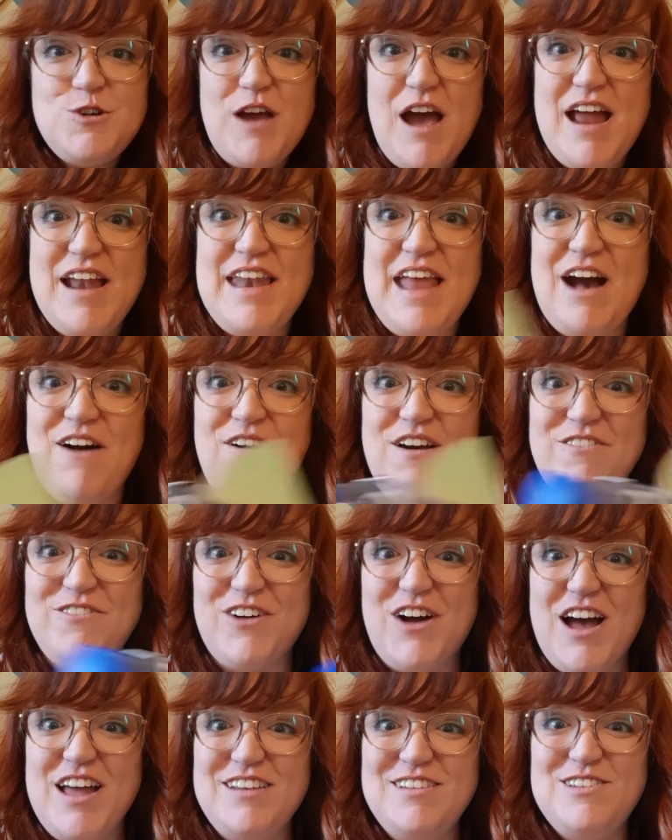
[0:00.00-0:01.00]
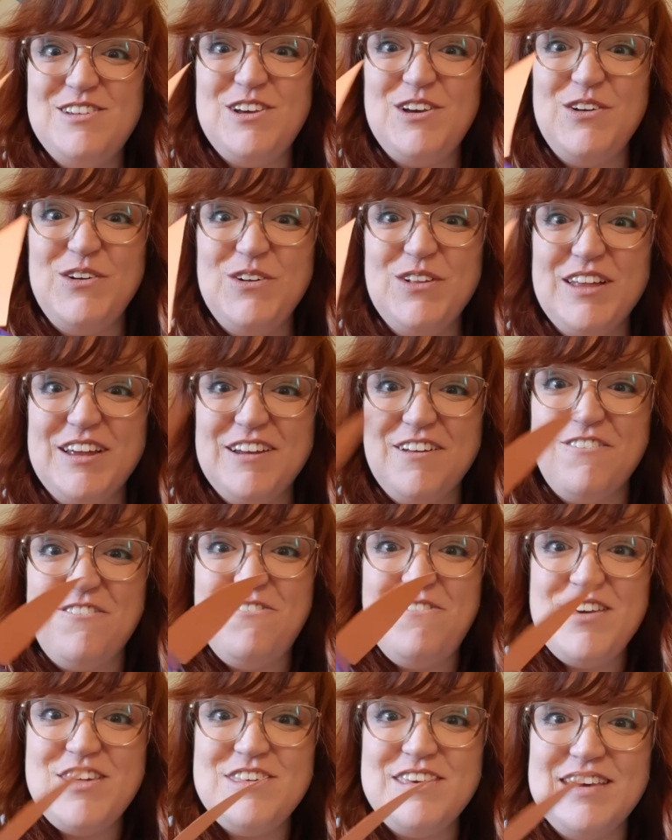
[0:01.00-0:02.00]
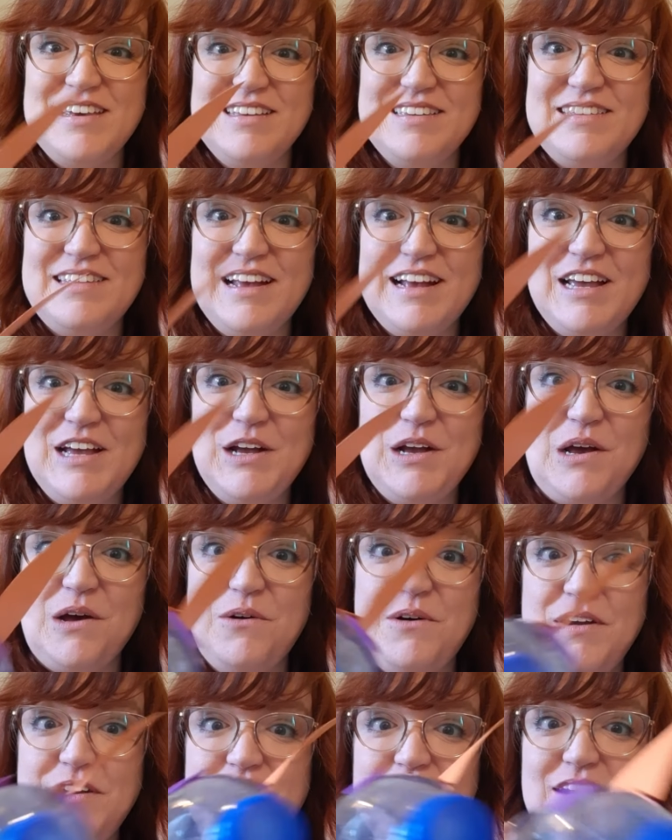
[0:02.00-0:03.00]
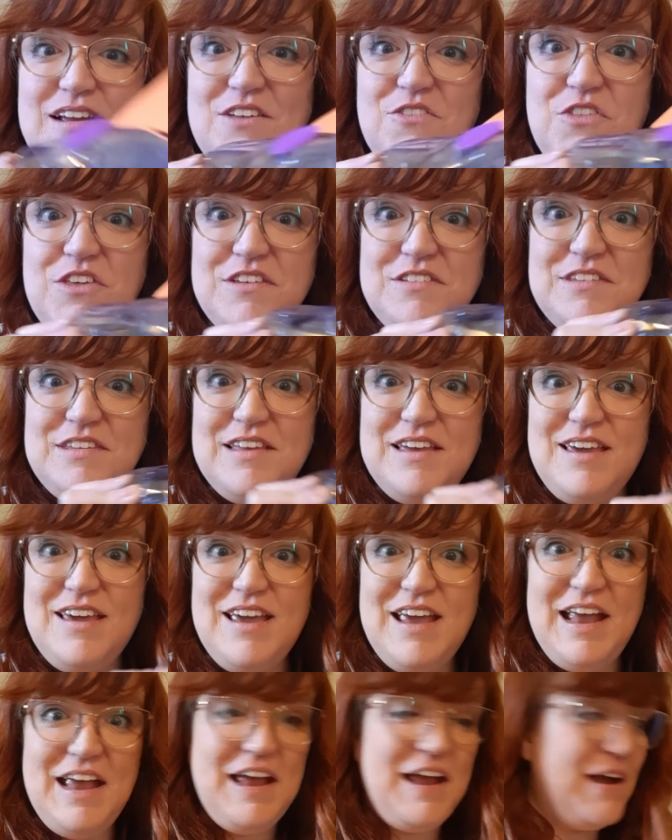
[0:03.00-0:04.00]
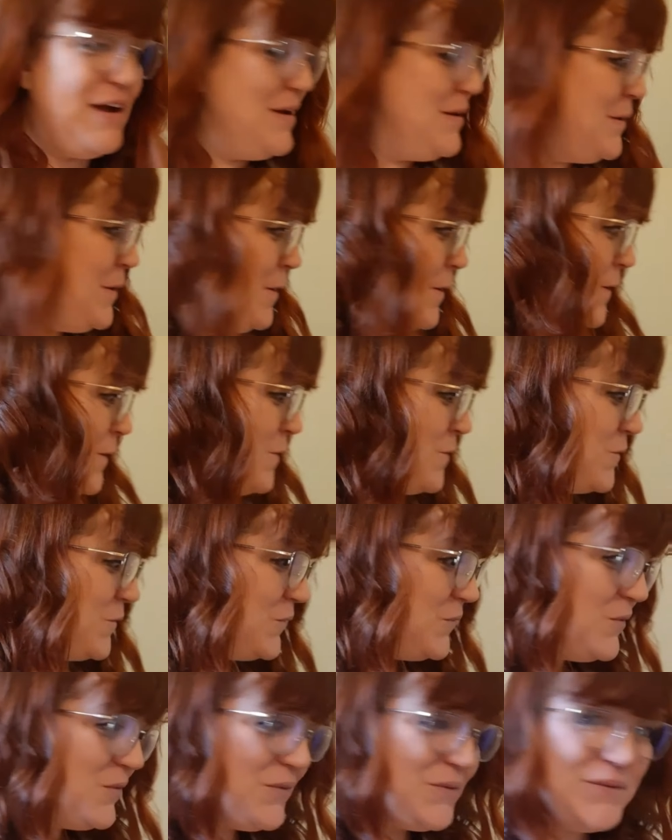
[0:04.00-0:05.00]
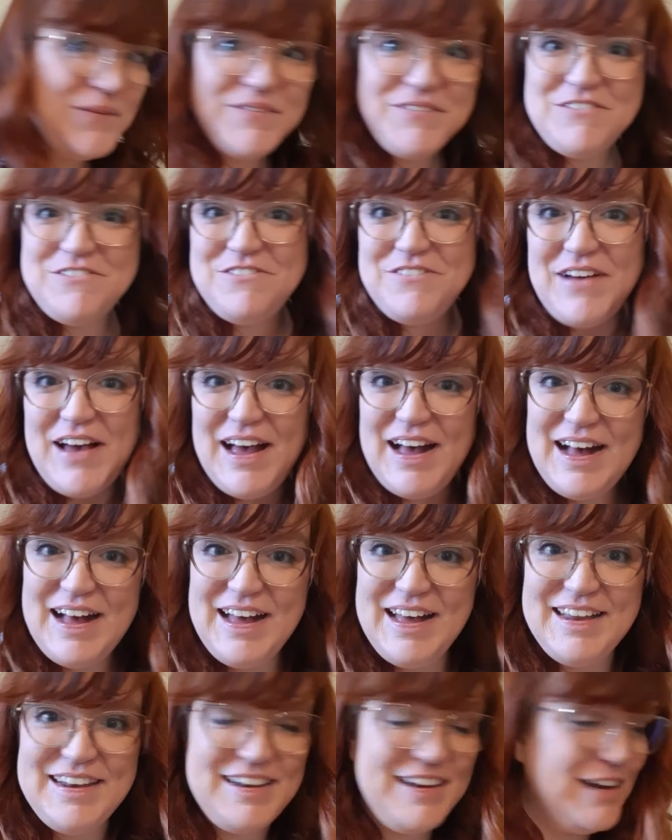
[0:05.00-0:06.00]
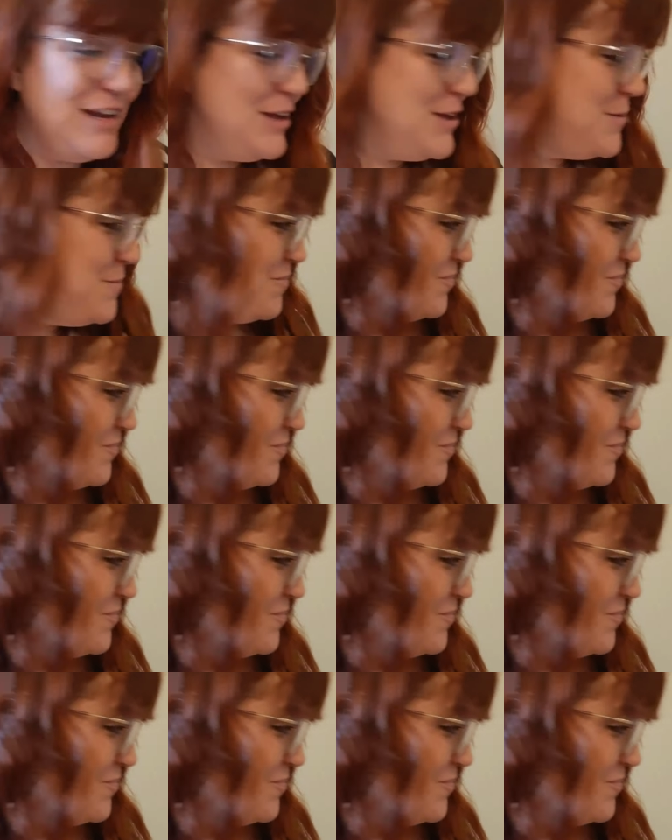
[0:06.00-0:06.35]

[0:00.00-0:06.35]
And now I've got two little fishes that can go underneath the sea. Ooh, fun.